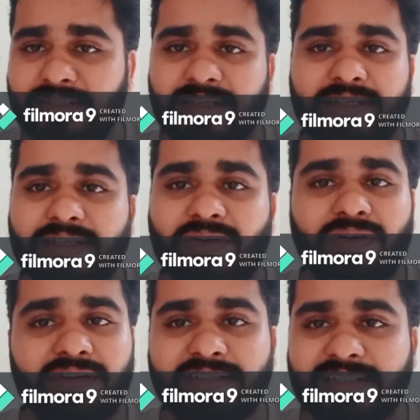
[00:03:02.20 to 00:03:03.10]
and he
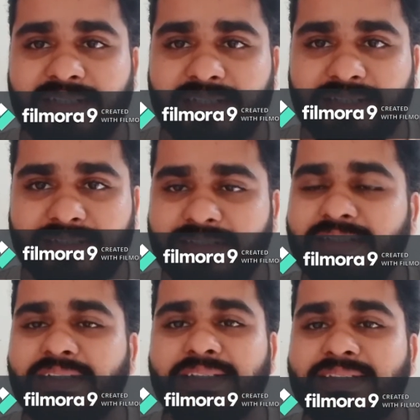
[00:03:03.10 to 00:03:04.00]
called it
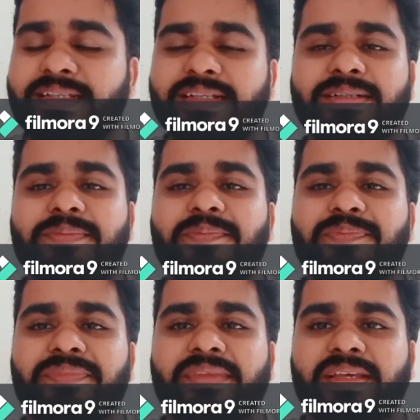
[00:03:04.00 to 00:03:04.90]
India,
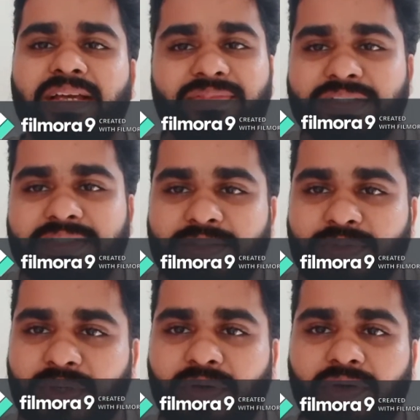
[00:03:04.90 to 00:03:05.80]
which
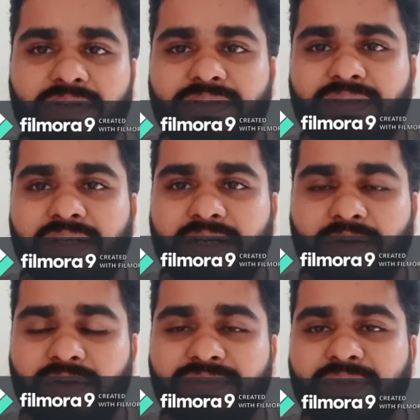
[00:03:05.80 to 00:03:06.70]

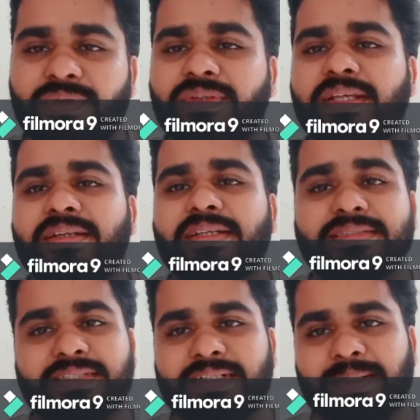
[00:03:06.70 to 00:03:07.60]
all of you know that
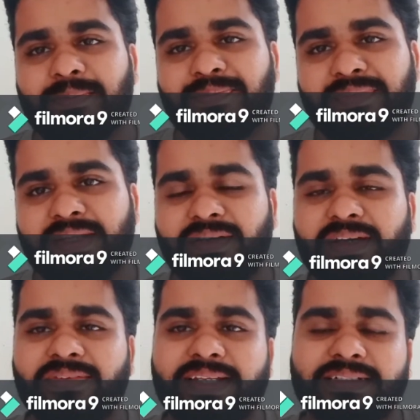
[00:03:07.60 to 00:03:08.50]
history, a
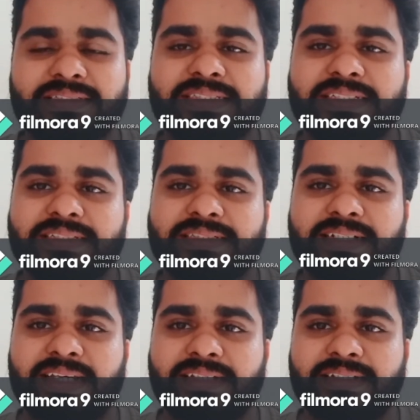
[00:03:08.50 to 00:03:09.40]
very interesting
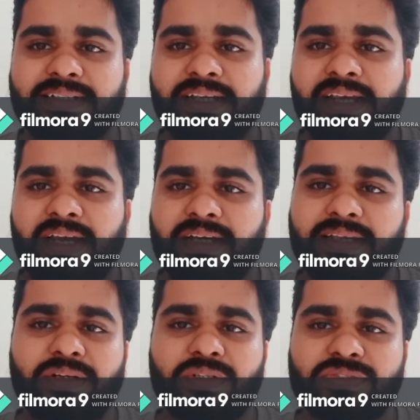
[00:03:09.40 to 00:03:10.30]
history, and
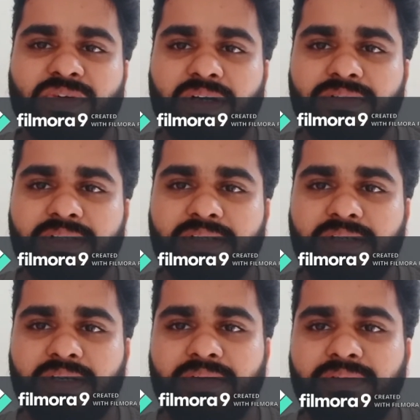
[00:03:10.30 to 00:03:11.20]
that was one of
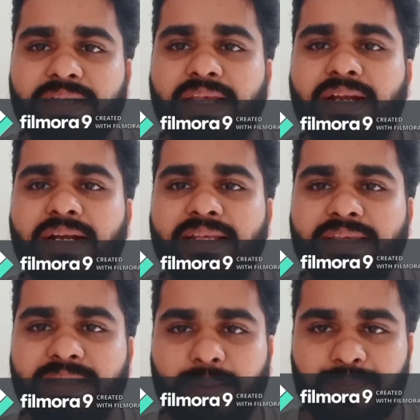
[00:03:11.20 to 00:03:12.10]
the very
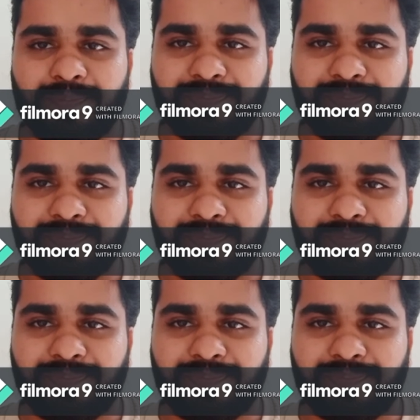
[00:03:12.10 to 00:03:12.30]
early